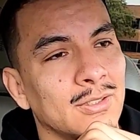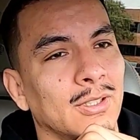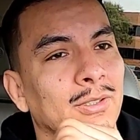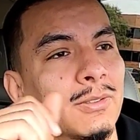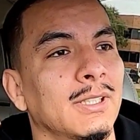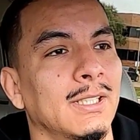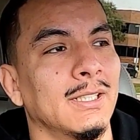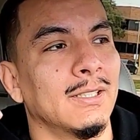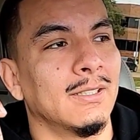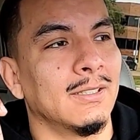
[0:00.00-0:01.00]
So
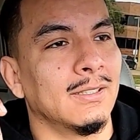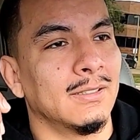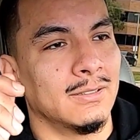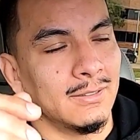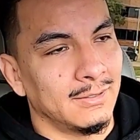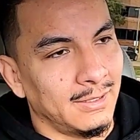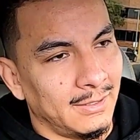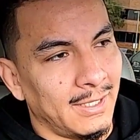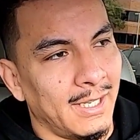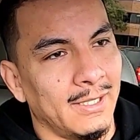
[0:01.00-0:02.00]

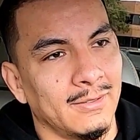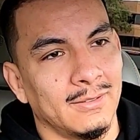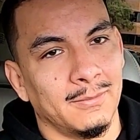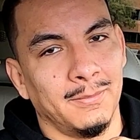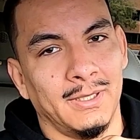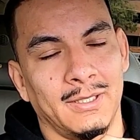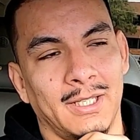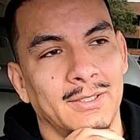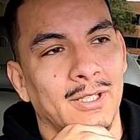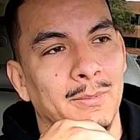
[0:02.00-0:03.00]
did that.
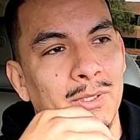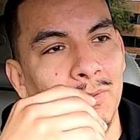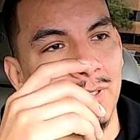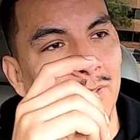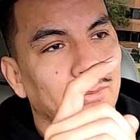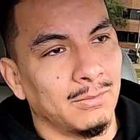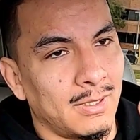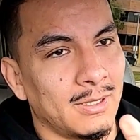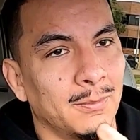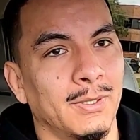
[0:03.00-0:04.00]
Ended up doing
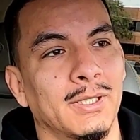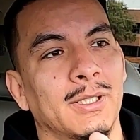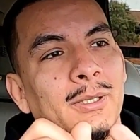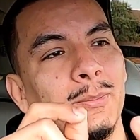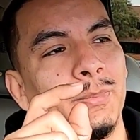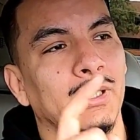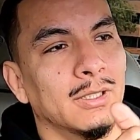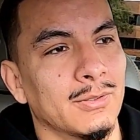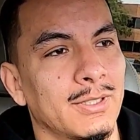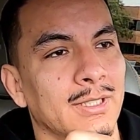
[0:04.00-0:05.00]
water pump,
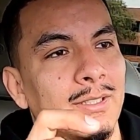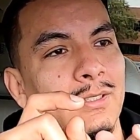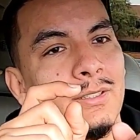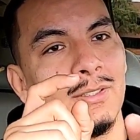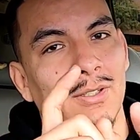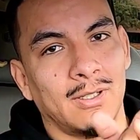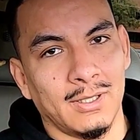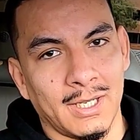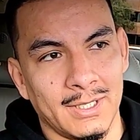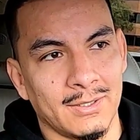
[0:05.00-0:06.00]
hoses,
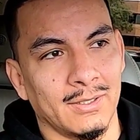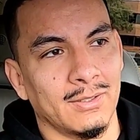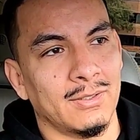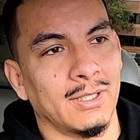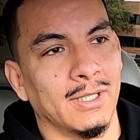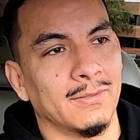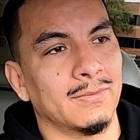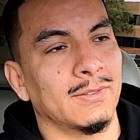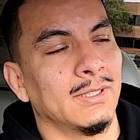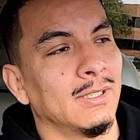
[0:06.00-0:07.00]
all kinds of other stuff,
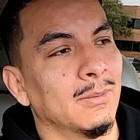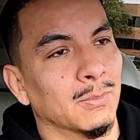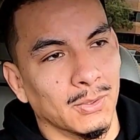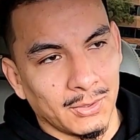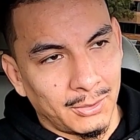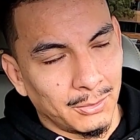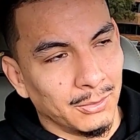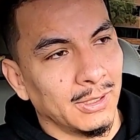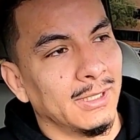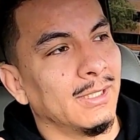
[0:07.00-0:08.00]
more
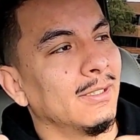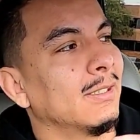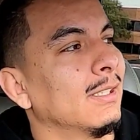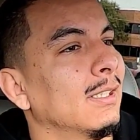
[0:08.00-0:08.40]
coolant,